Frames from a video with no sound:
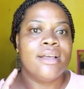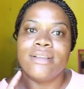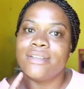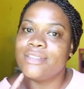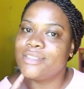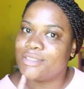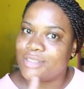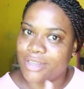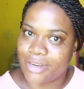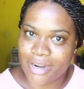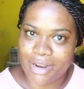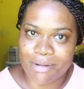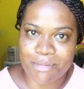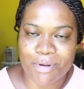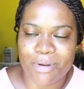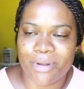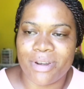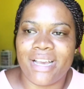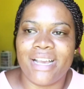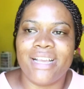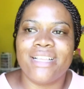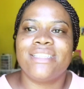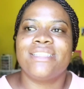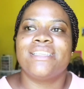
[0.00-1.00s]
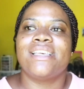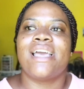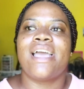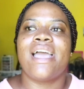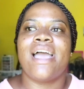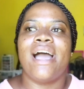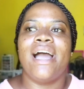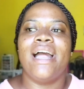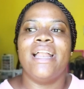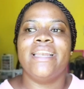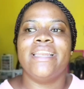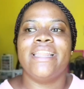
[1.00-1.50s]
Sorry about that.
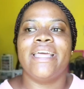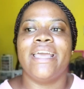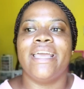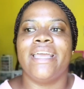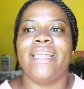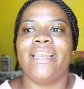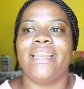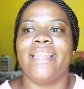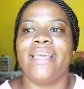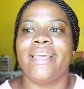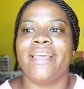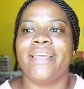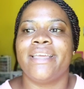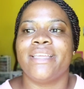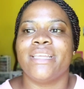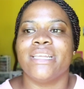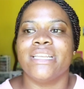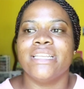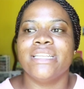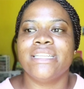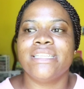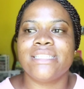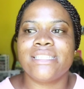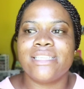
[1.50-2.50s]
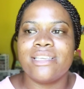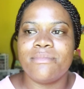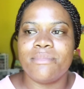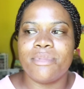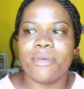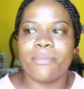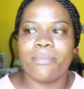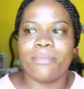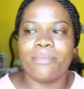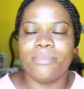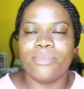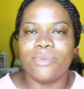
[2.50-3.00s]
And then you didn't see
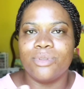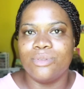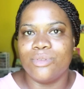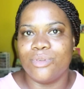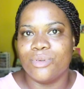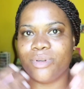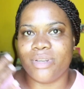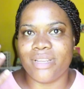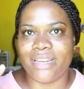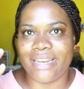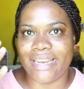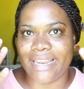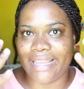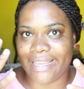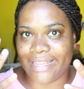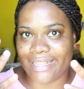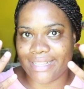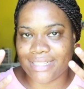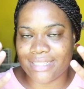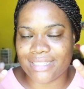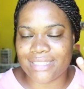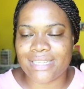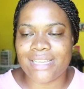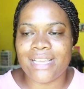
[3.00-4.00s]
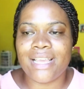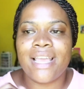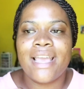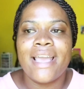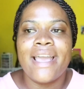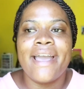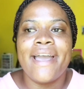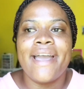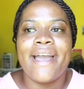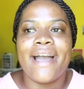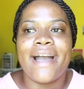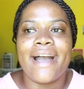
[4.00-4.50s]
me do the nails.
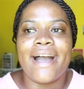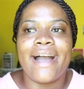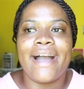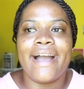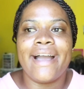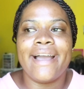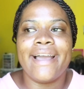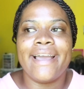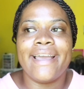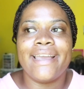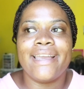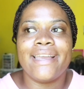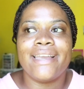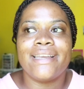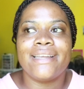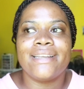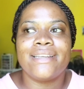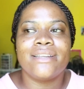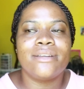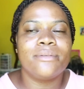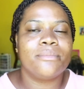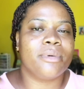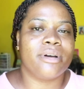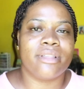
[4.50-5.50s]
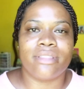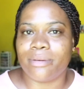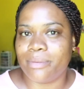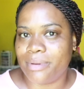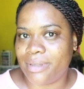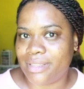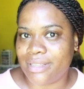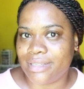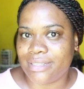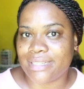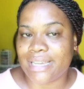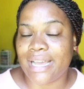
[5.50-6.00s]
I didn't bother
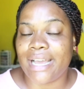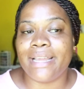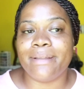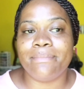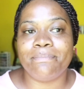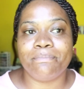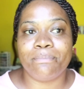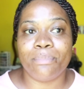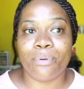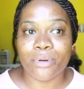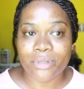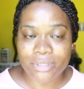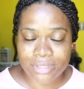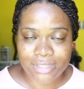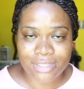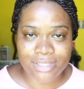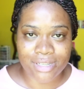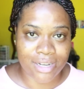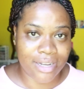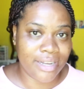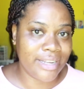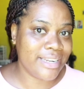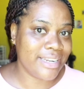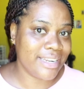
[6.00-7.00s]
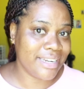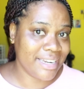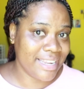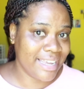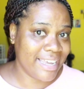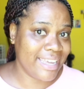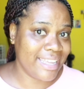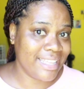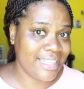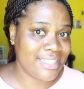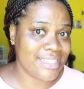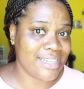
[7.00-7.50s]
with it. I put it on the
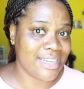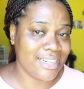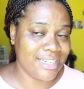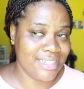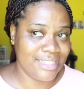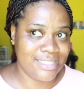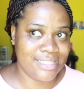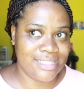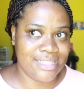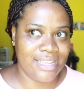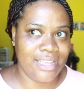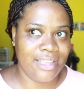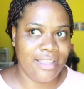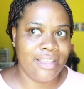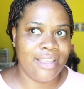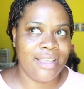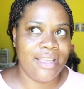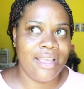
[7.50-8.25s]
night. Honestly,